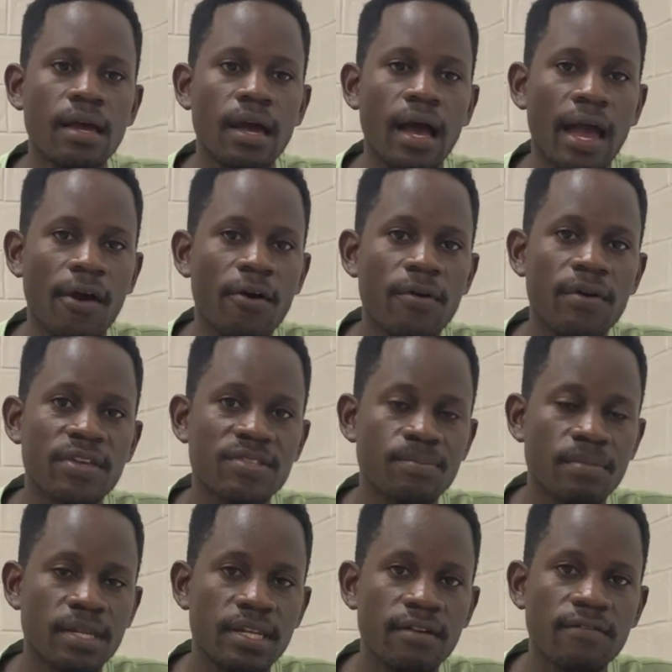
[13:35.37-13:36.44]
I always
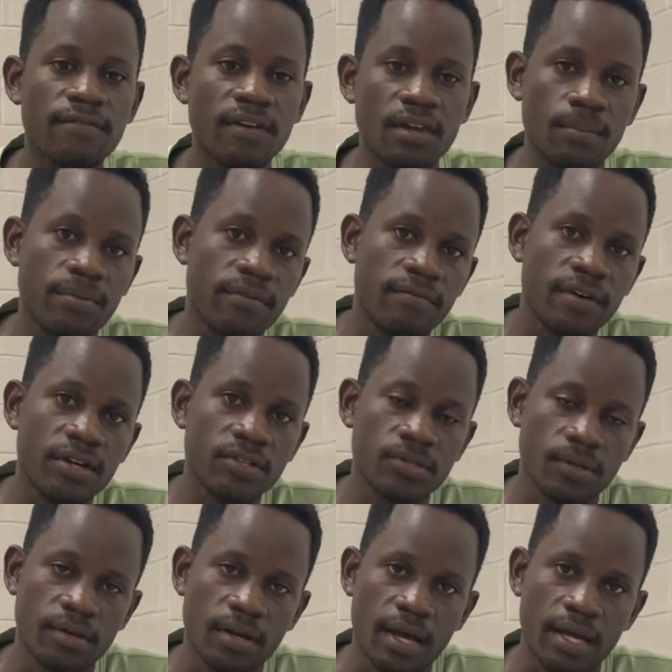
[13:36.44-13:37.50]
believe in
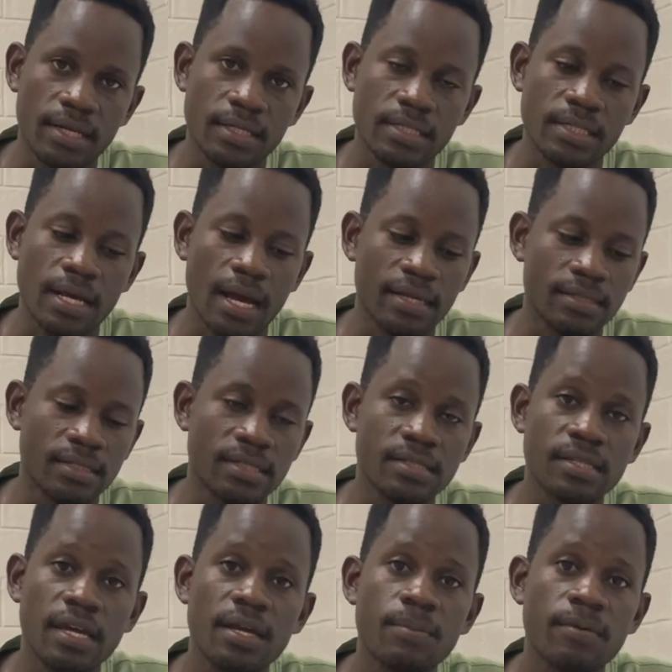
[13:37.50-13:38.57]
prevention. And as it
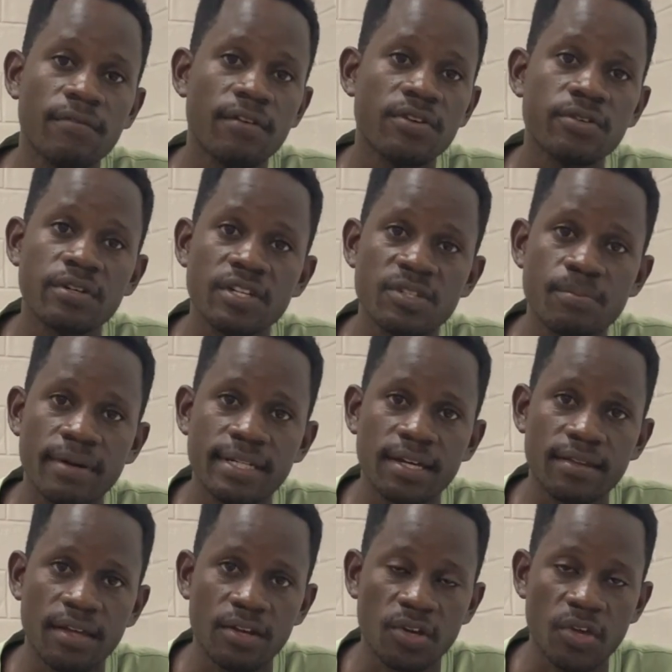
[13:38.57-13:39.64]
said, prevention is better
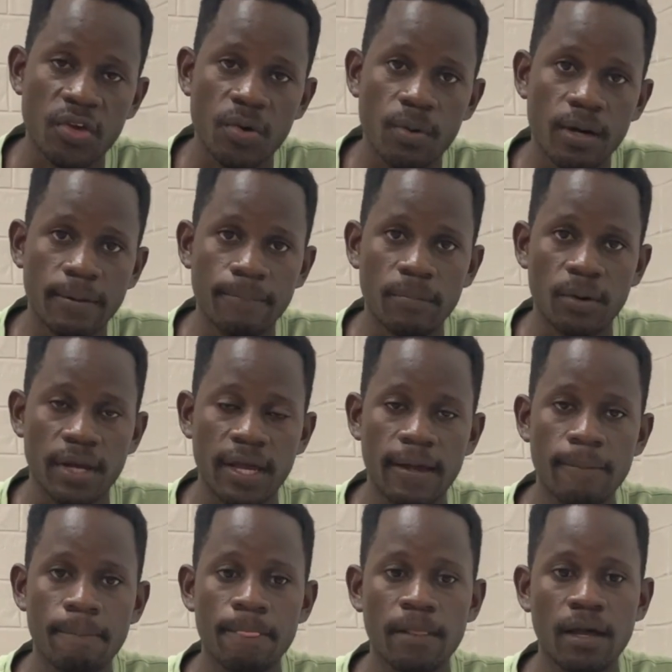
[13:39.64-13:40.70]
than cure. Okay.